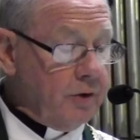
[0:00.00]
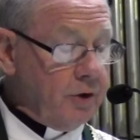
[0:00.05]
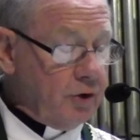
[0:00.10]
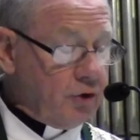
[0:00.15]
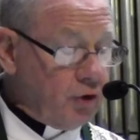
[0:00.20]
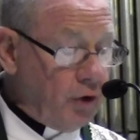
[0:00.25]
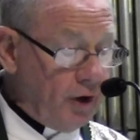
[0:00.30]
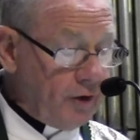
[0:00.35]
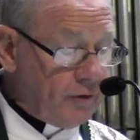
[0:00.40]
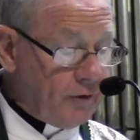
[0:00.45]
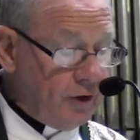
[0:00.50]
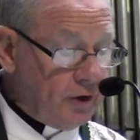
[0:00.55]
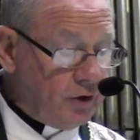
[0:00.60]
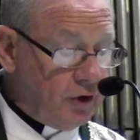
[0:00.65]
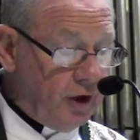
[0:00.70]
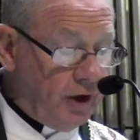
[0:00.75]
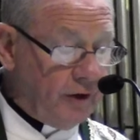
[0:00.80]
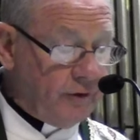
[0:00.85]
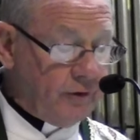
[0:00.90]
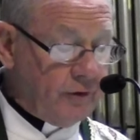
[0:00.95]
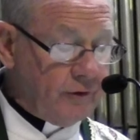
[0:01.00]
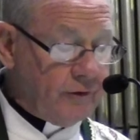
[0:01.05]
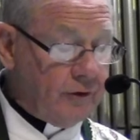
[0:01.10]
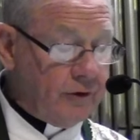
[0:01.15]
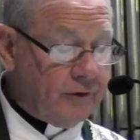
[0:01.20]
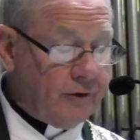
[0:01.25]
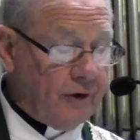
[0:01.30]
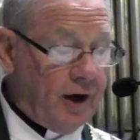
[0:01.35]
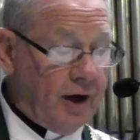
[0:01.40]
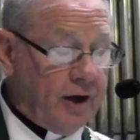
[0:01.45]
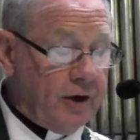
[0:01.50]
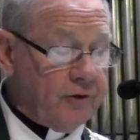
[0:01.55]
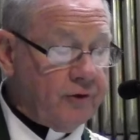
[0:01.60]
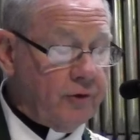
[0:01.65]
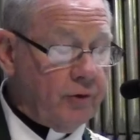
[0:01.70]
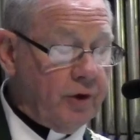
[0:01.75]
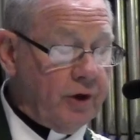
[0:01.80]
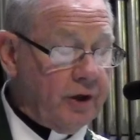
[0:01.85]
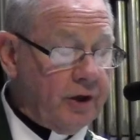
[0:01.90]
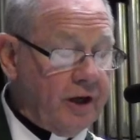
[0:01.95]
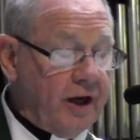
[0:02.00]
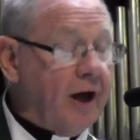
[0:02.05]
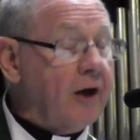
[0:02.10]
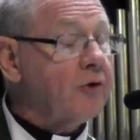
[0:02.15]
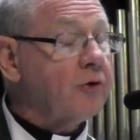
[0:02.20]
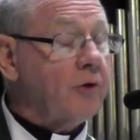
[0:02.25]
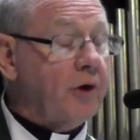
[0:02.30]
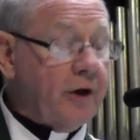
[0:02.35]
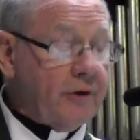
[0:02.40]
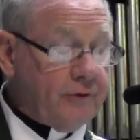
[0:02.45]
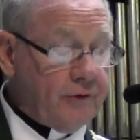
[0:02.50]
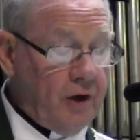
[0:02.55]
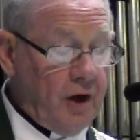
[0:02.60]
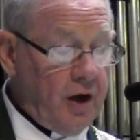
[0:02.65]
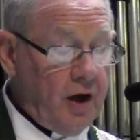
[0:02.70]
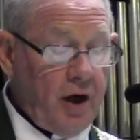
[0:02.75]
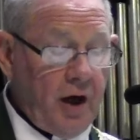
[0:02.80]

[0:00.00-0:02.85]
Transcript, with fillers: to trust that Jesus desires to encounter us